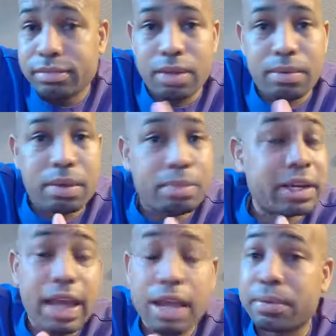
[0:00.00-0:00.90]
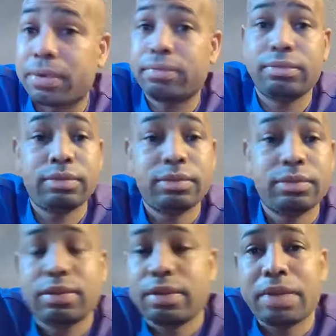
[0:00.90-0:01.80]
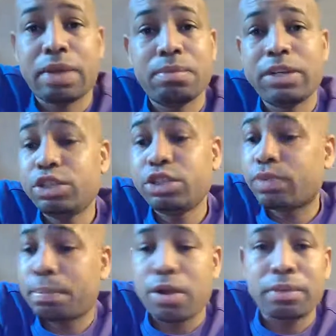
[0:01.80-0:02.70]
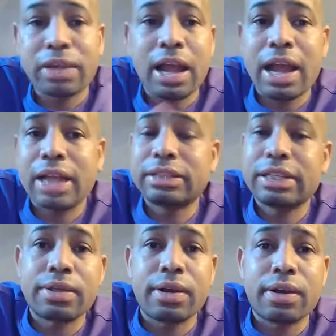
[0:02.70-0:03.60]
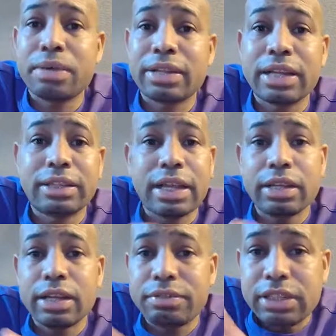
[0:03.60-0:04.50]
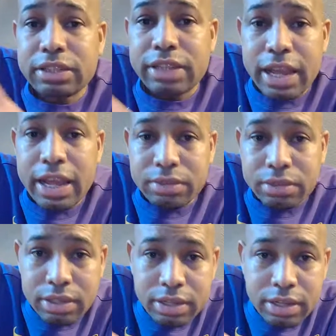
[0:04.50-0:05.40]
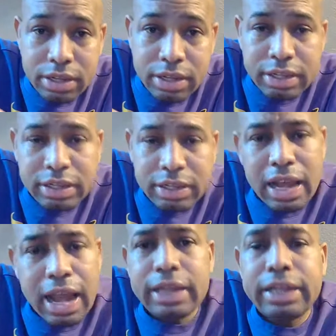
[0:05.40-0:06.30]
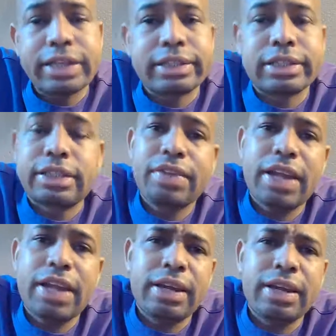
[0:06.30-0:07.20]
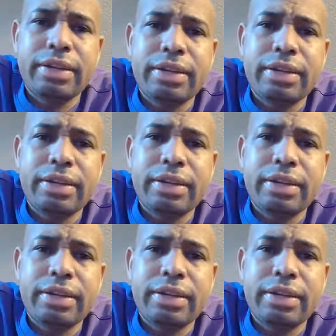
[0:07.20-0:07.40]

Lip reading: I'm a gamer. I'm not one of these rip off guys that talk about like they love these games. I didn't get the 7800.